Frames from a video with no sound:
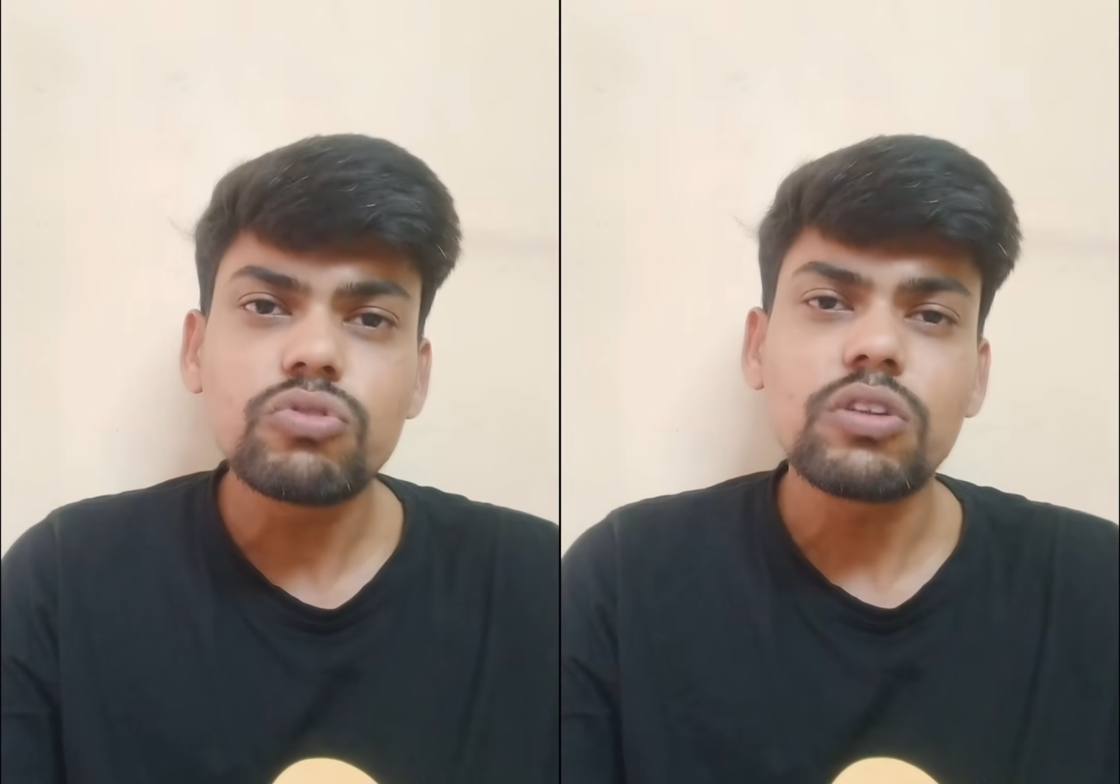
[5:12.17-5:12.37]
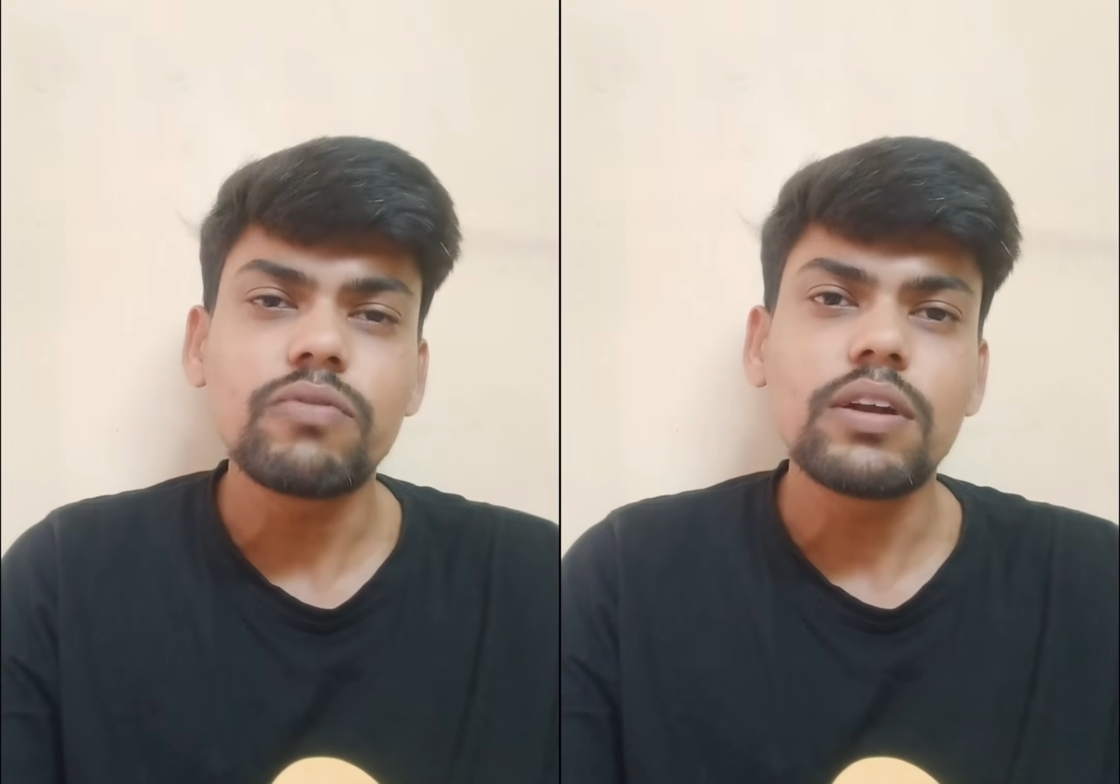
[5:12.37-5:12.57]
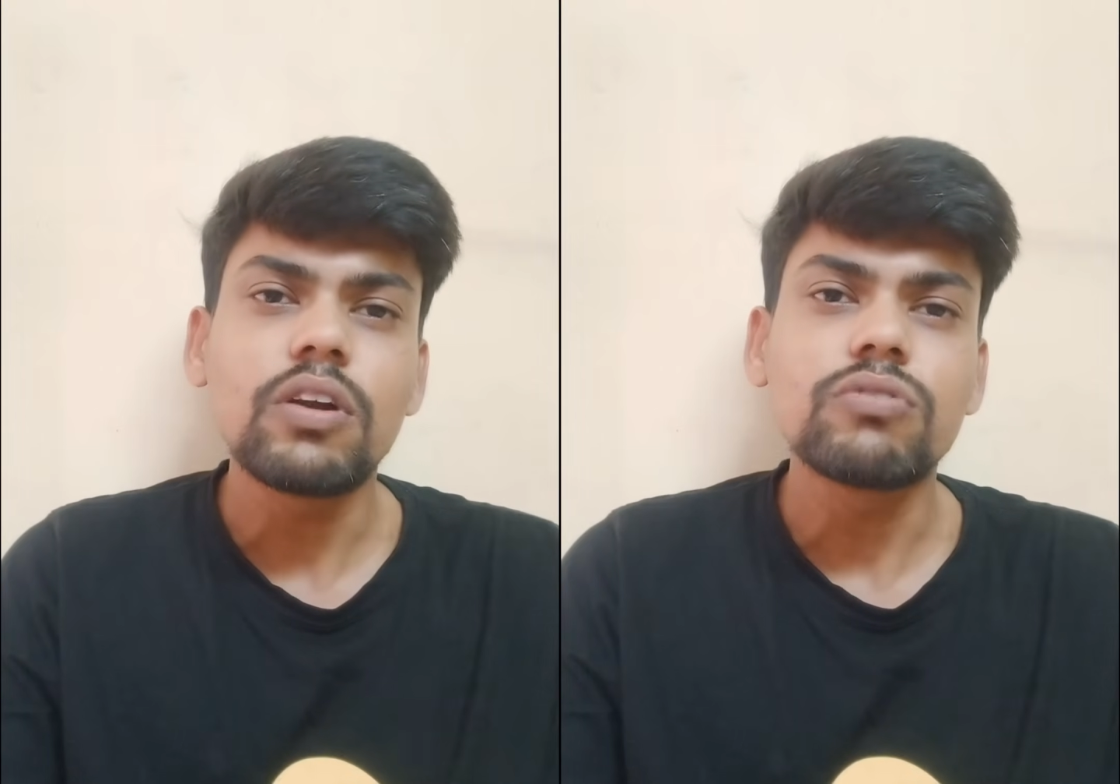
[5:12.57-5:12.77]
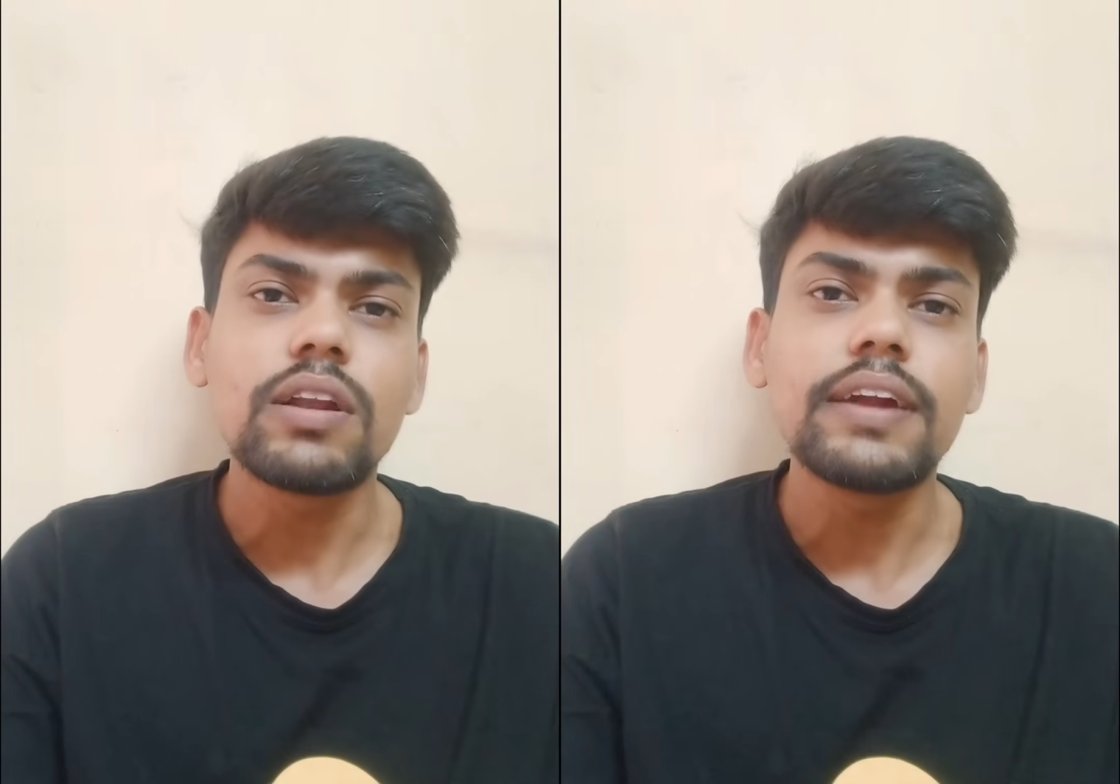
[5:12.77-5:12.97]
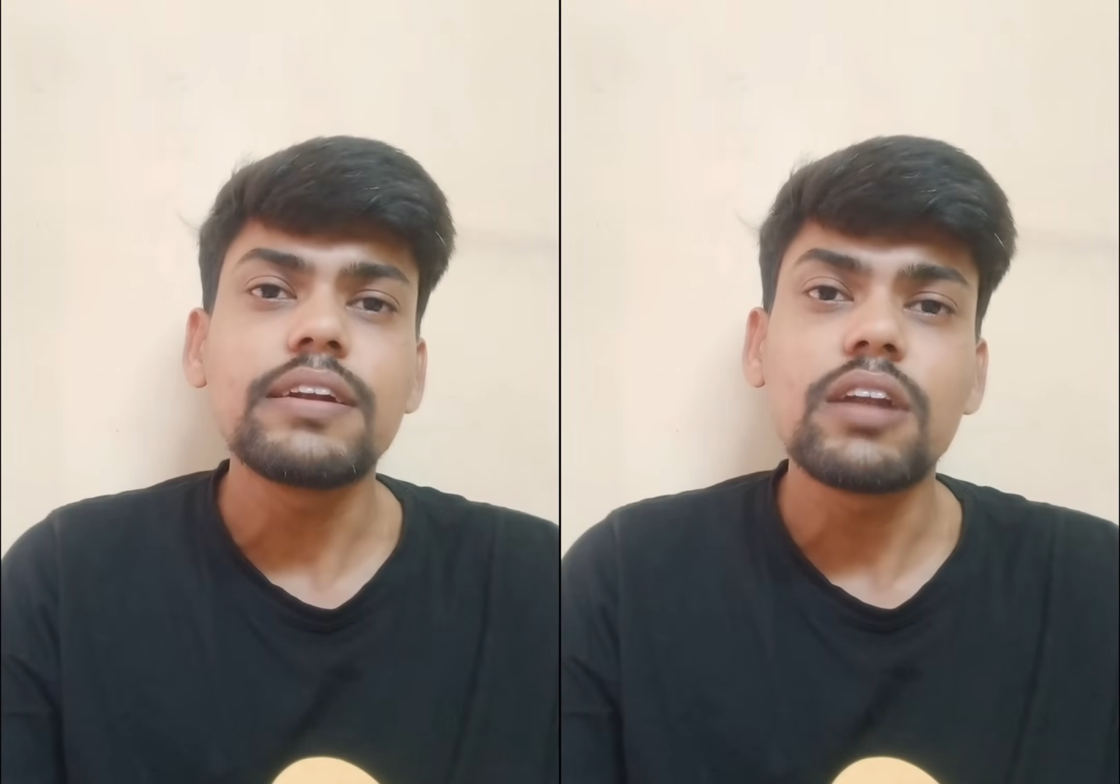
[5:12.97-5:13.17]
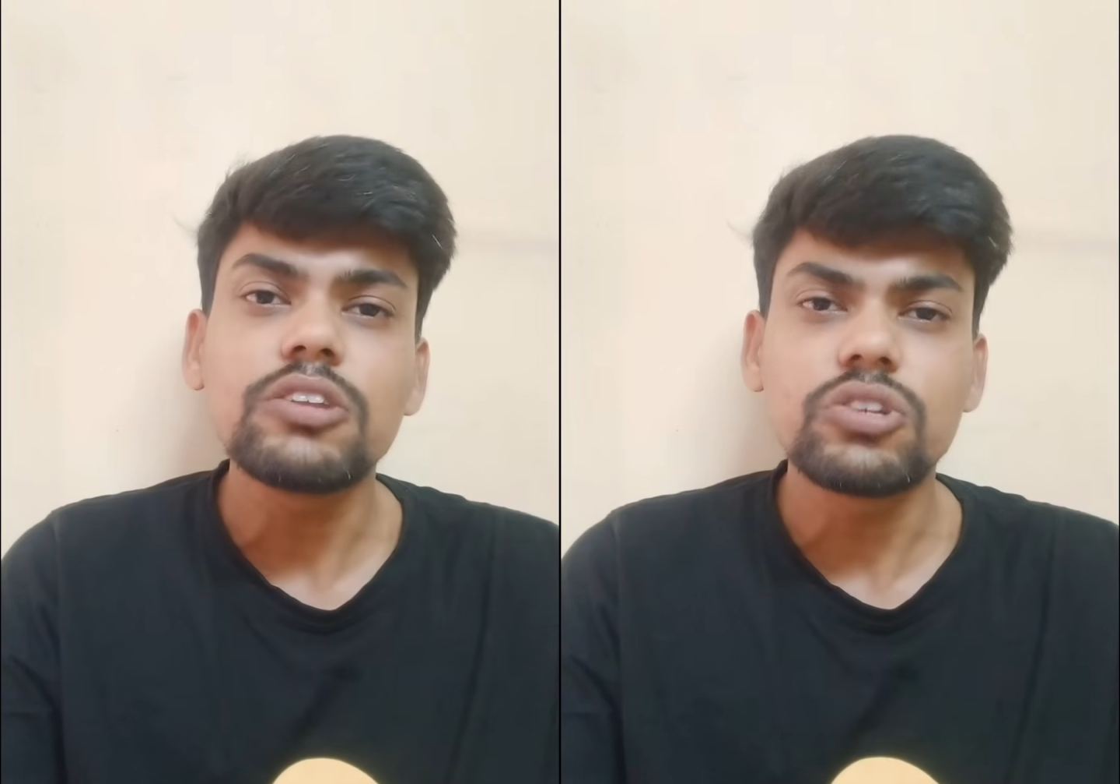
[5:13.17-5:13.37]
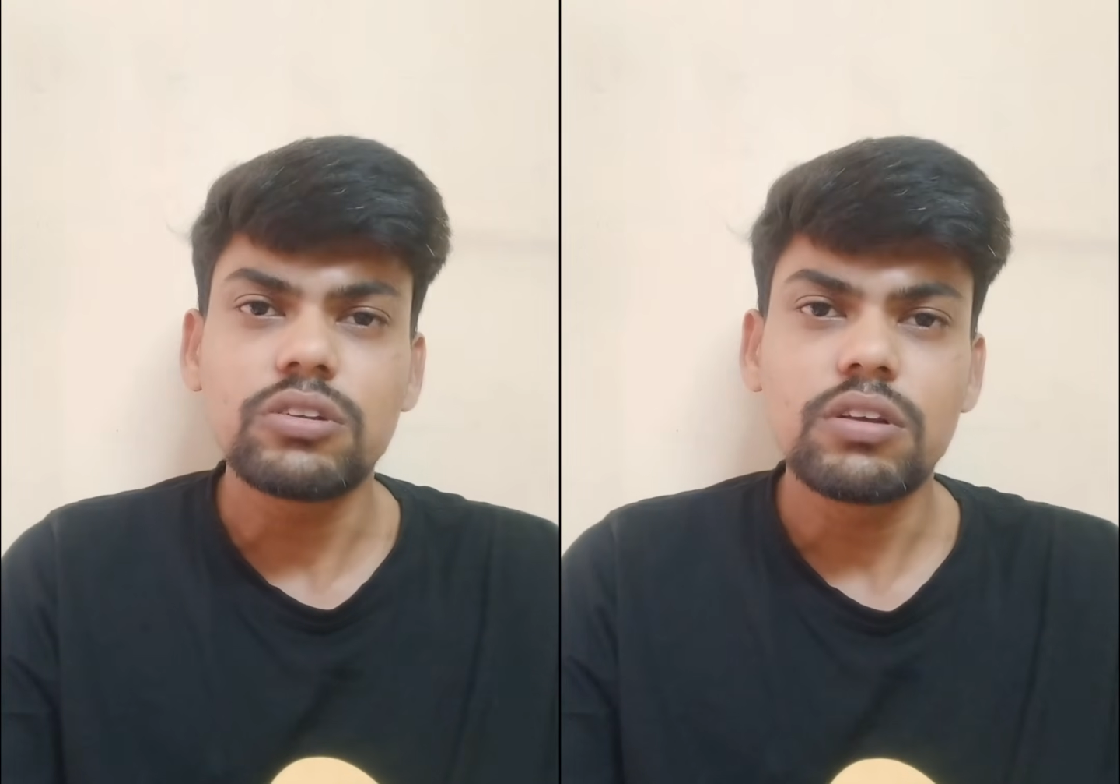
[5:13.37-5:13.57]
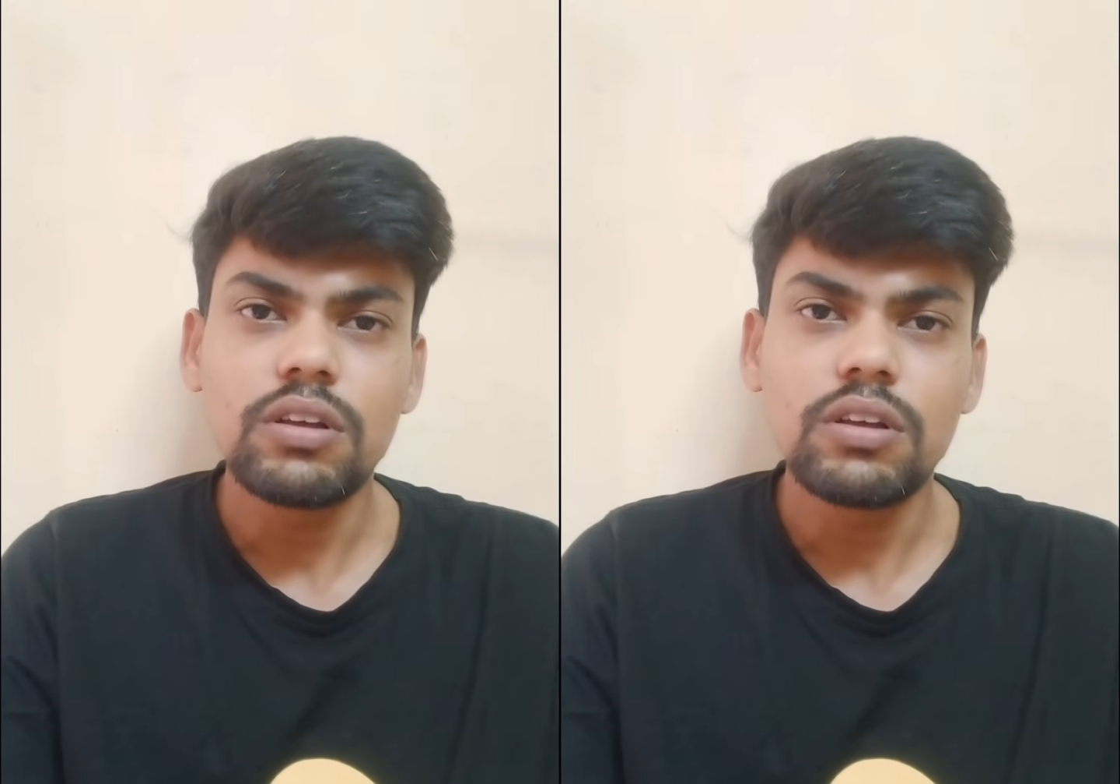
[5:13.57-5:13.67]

somewhere down the line touch